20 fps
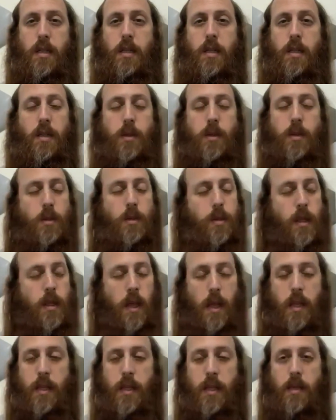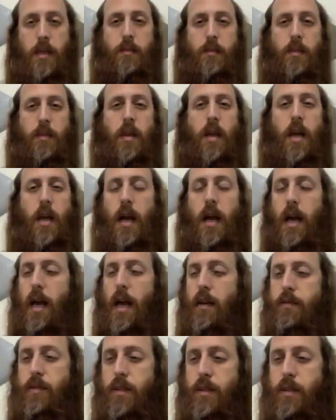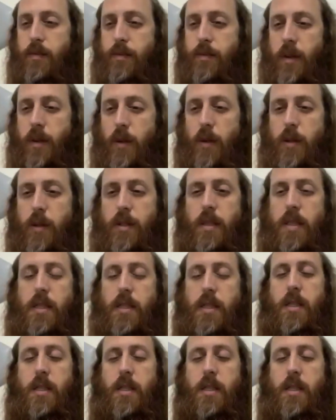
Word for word: to tell him, I have difficulties